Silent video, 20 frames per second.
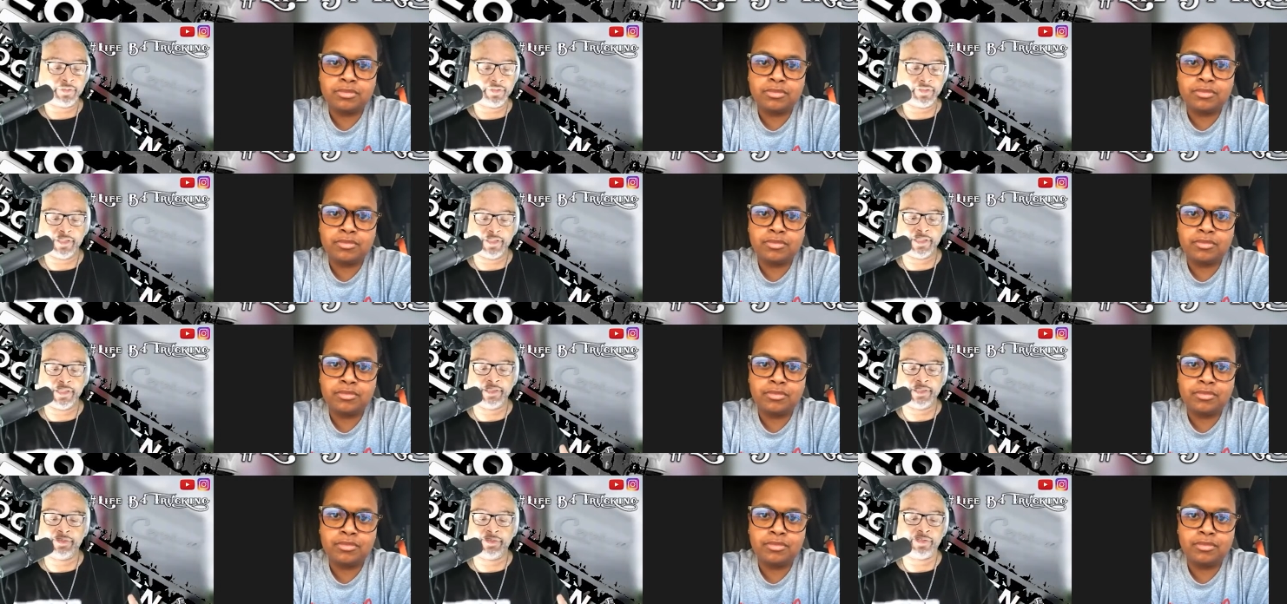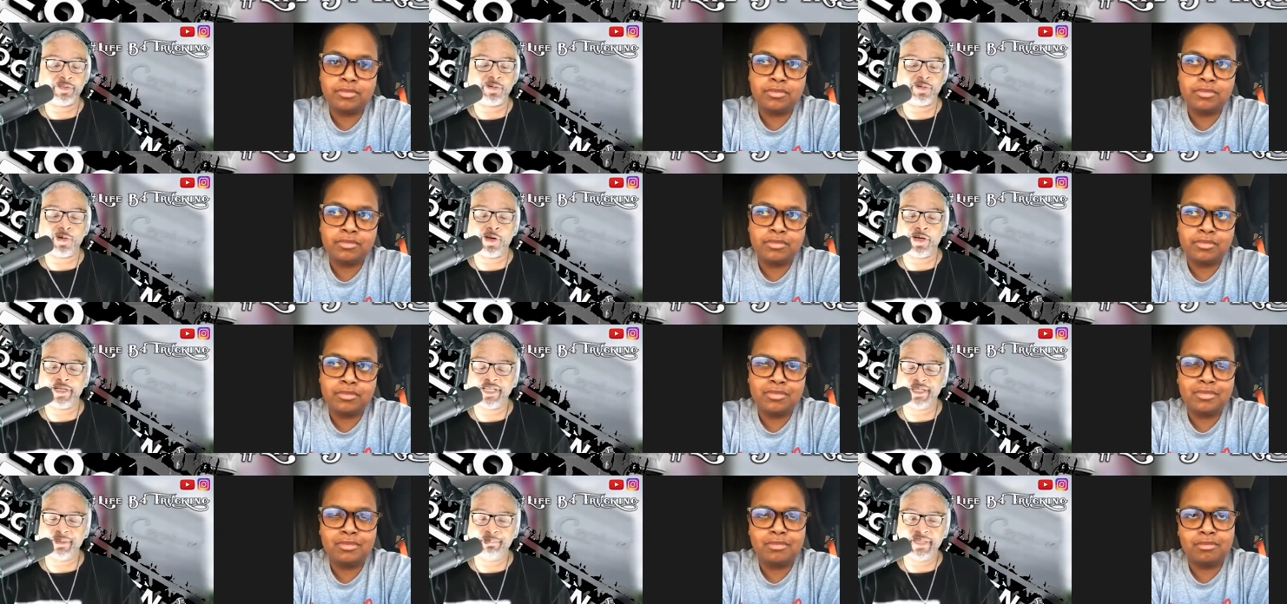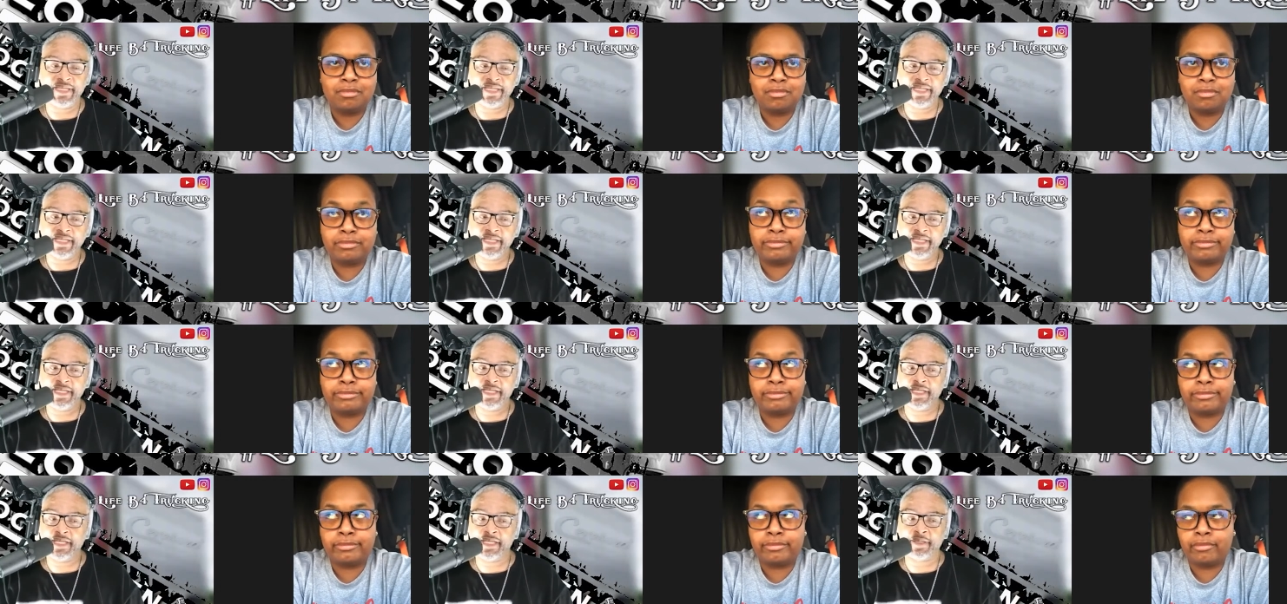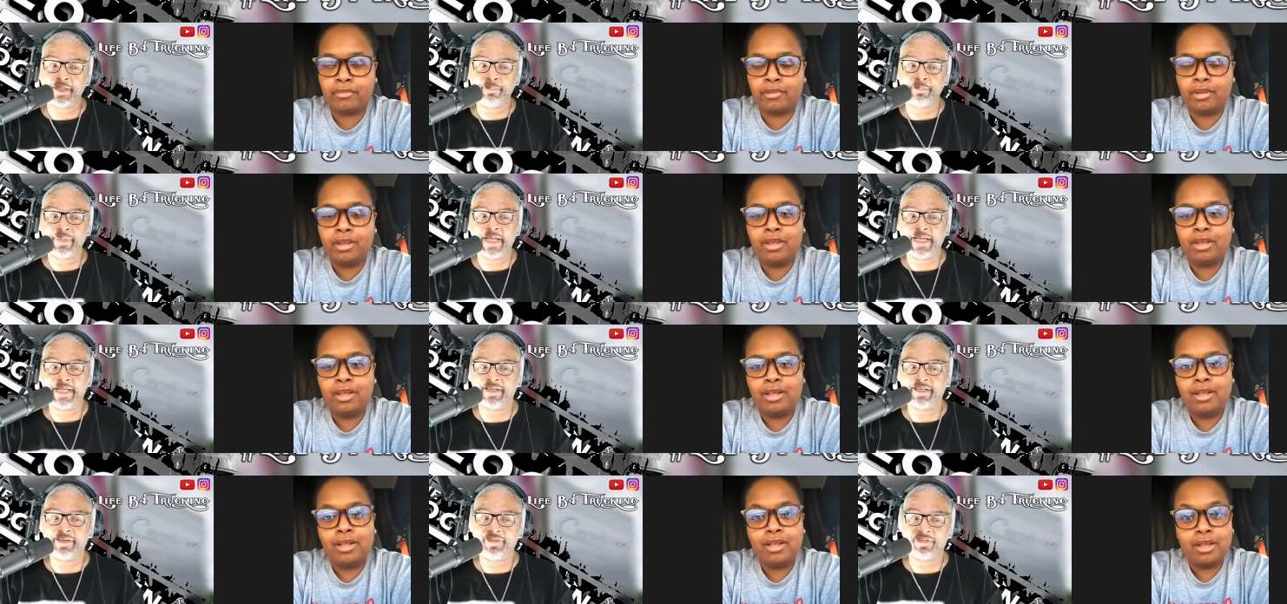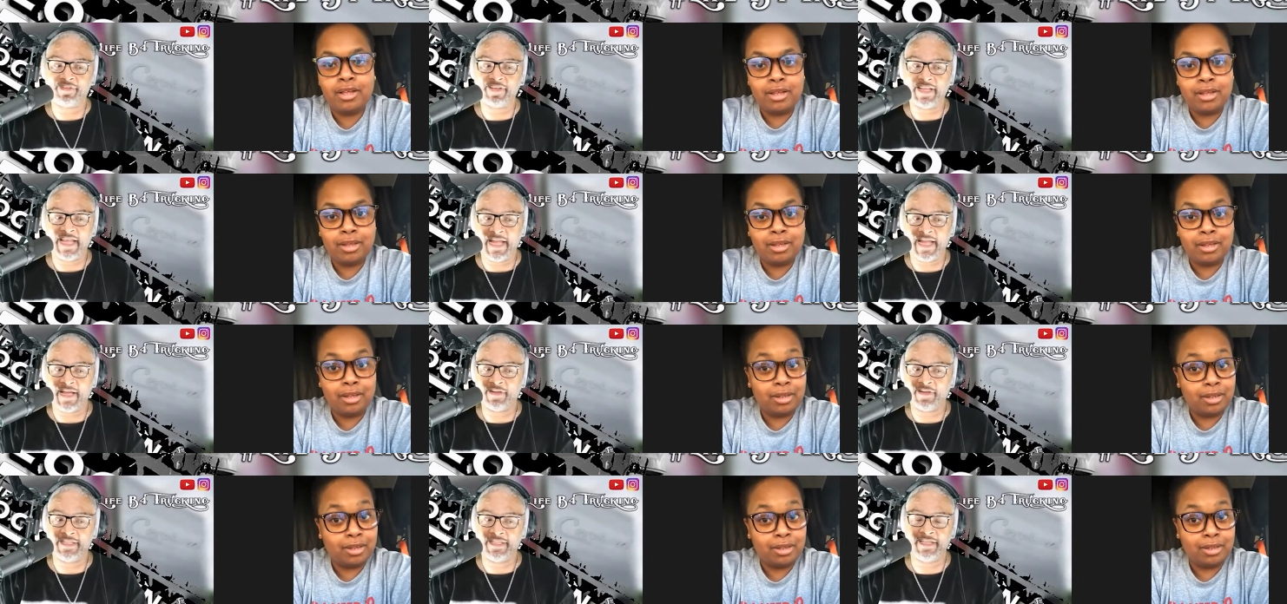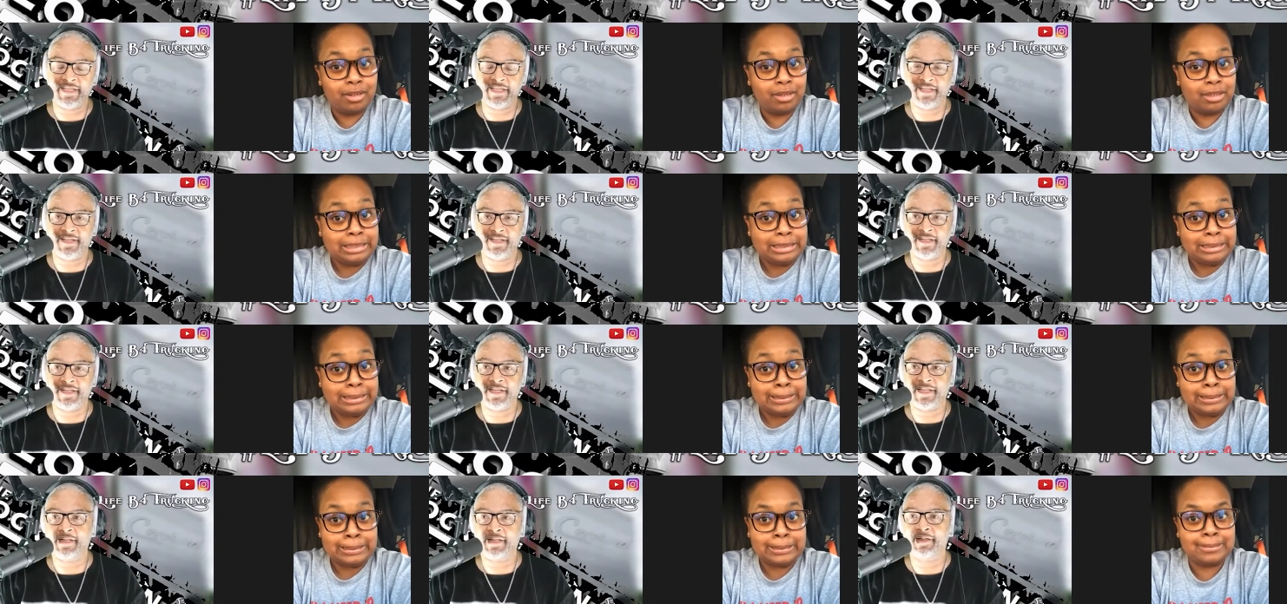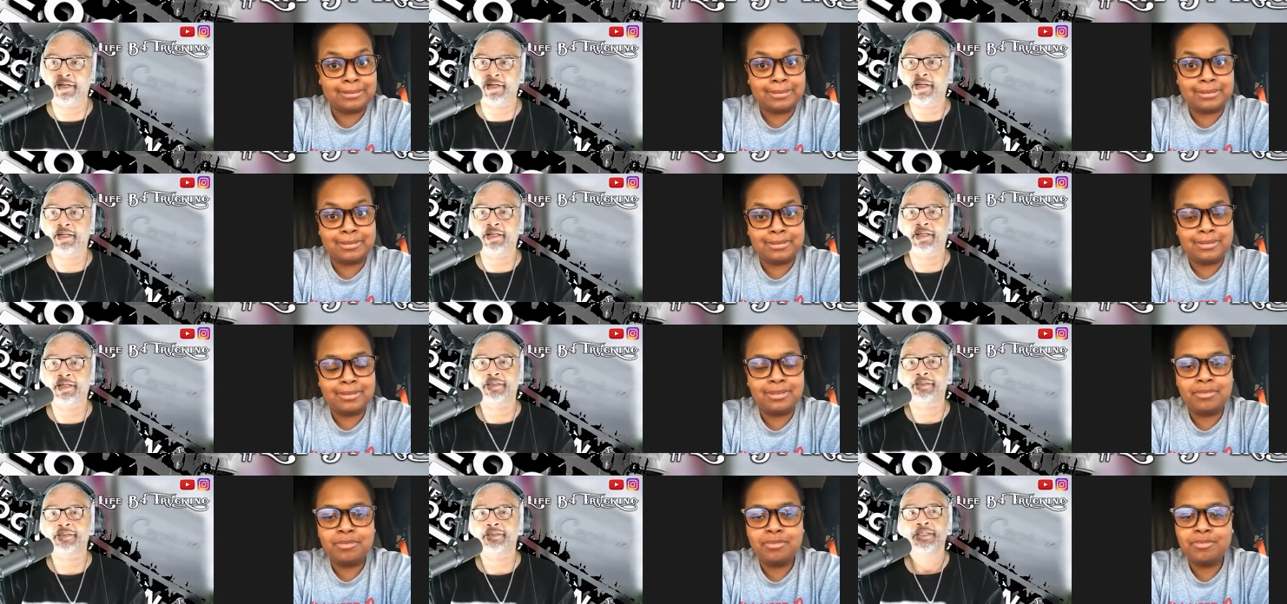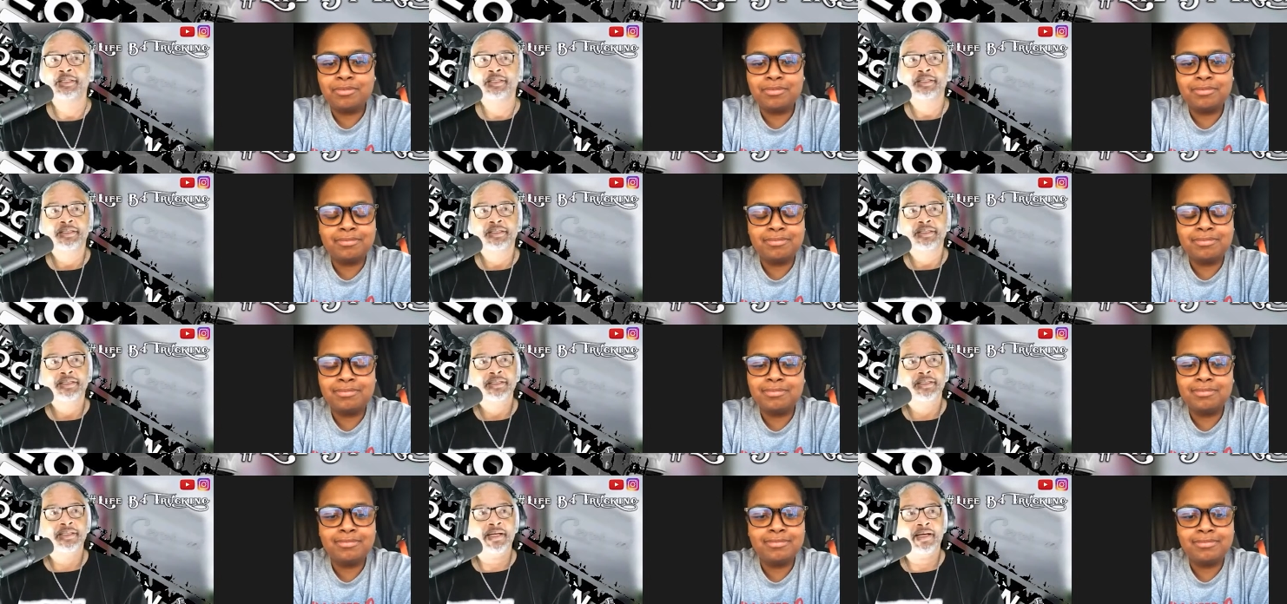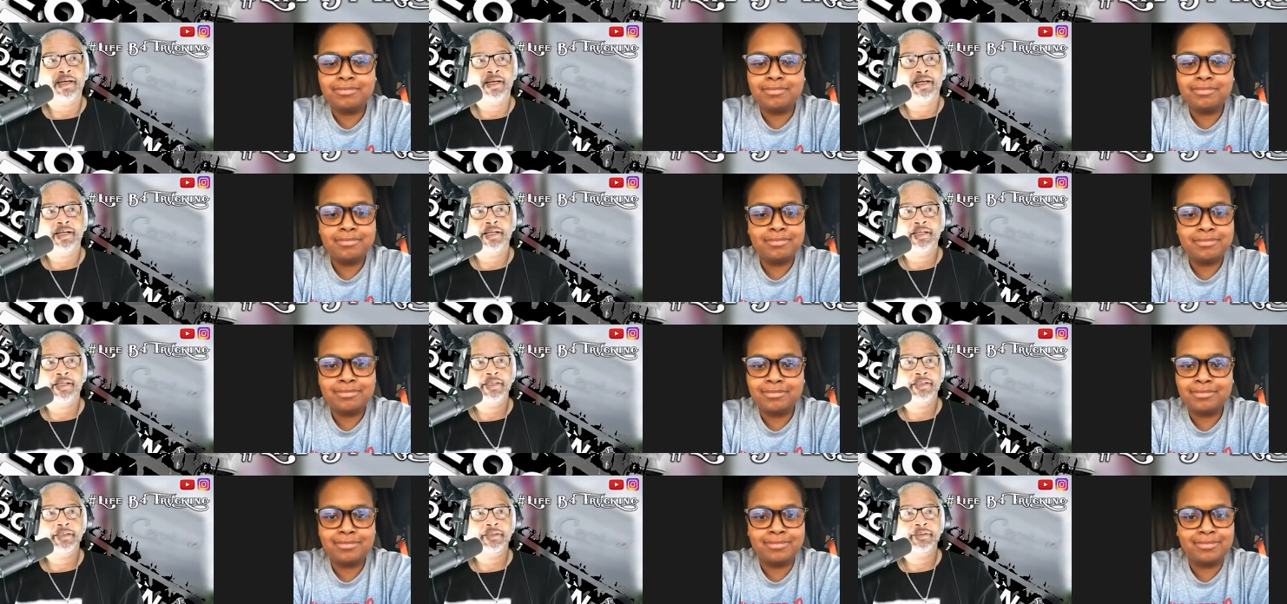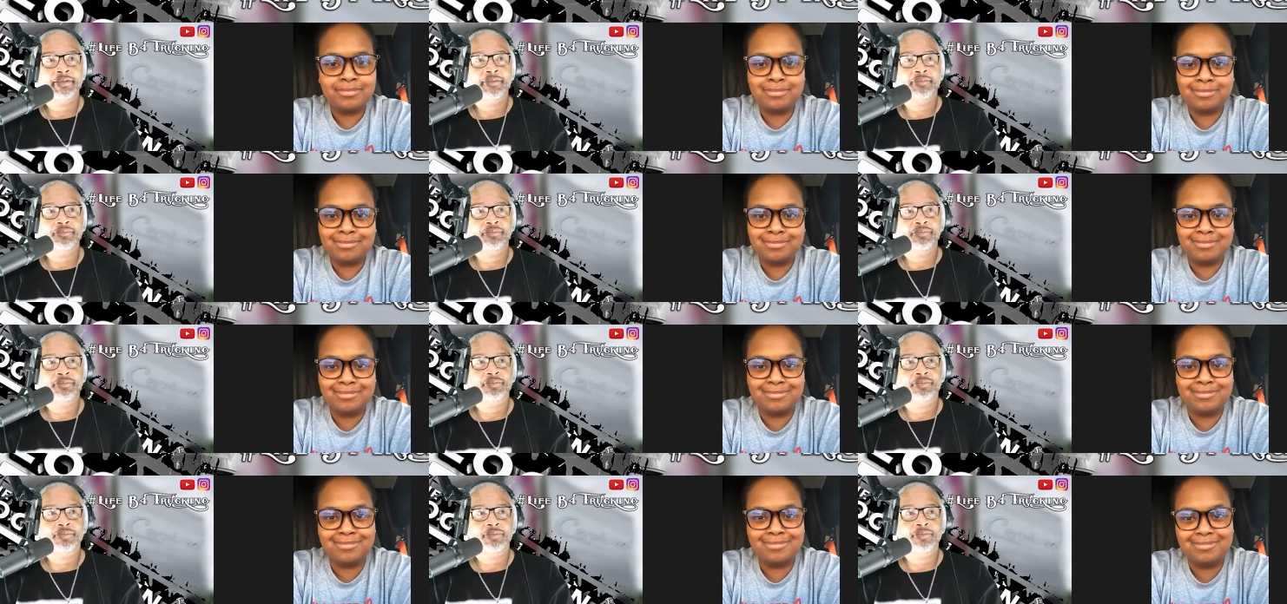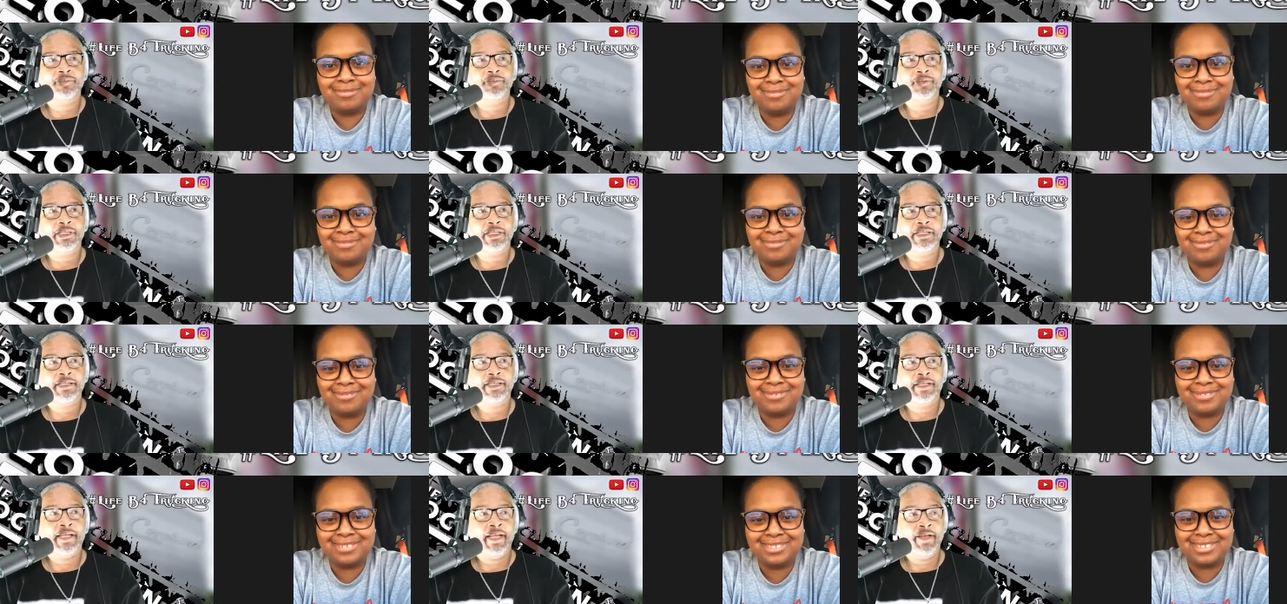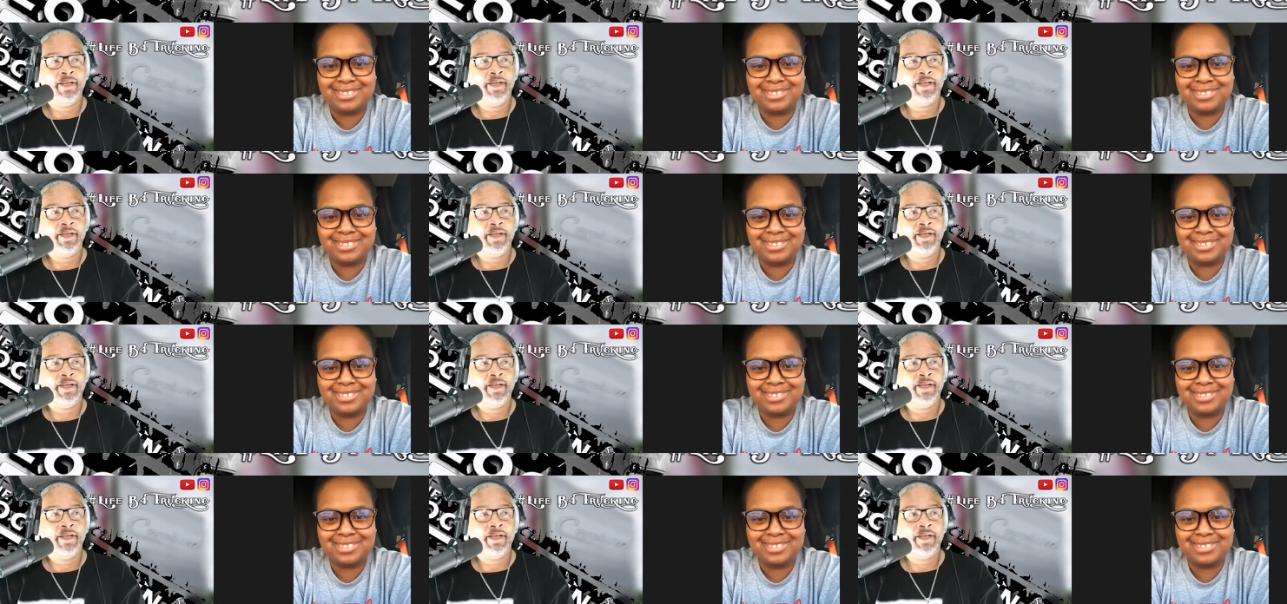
Speaker 1: The the Cardi B and the Megan Stallion and uh uh and,